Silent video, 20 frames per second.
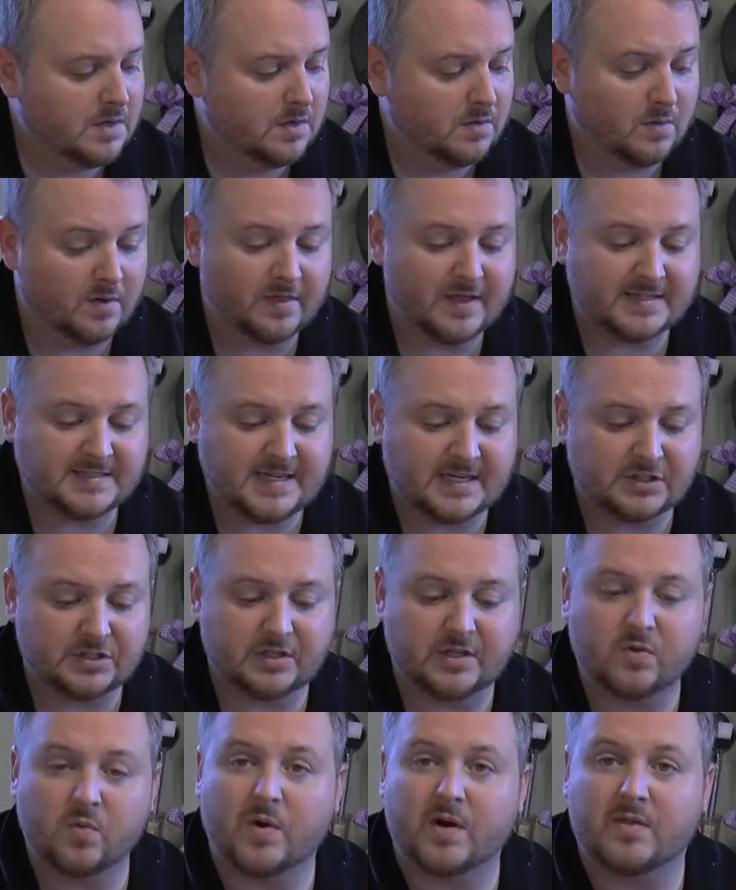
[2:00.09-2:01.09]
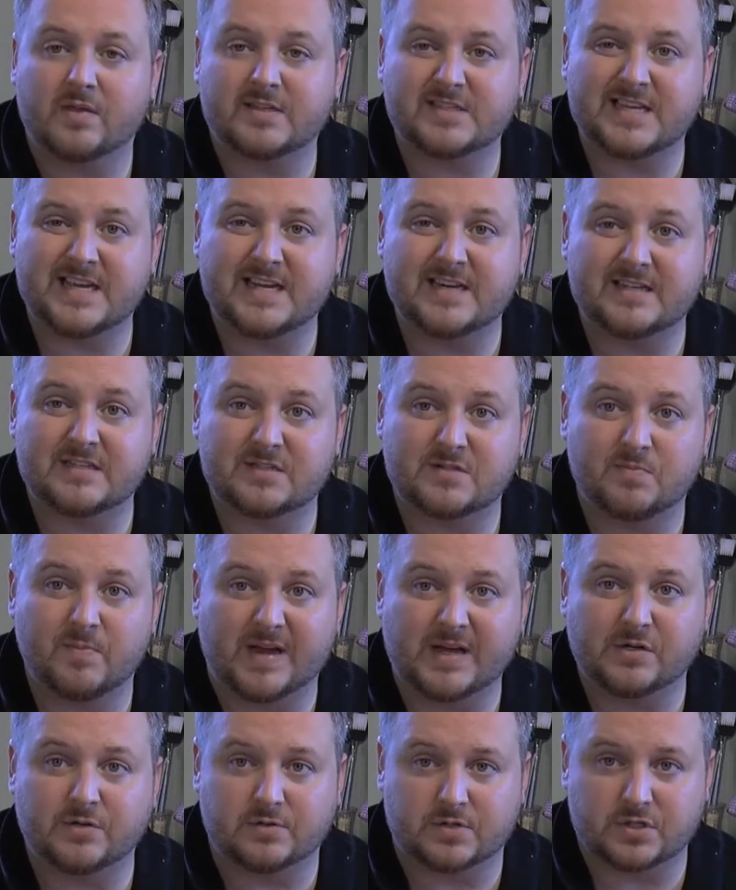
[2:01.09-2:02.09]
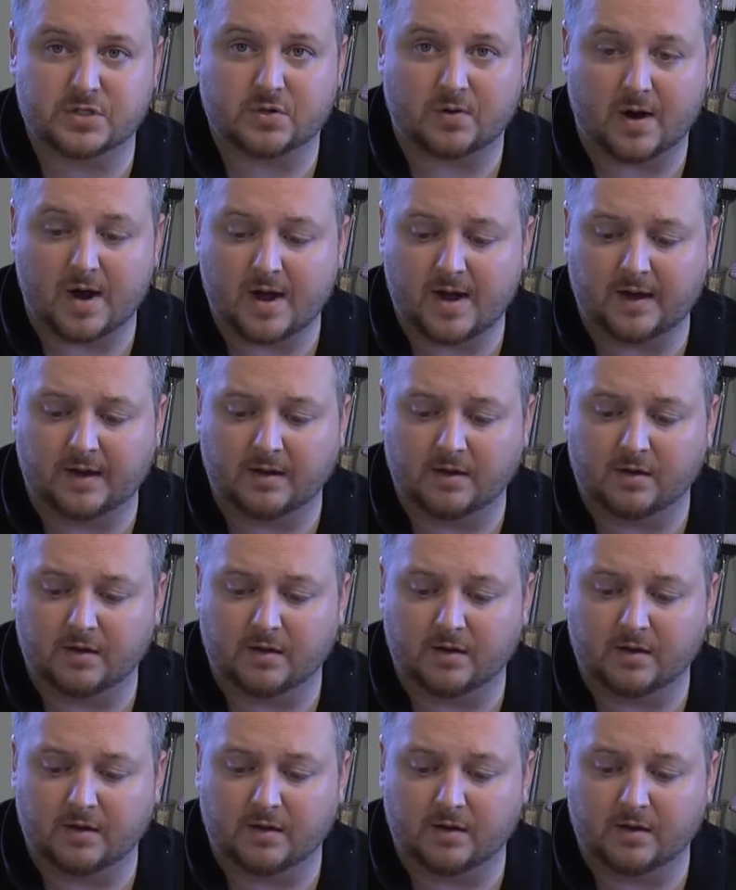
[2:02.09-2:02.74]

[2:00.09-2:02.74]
Well, that's actually where this hit its major stride.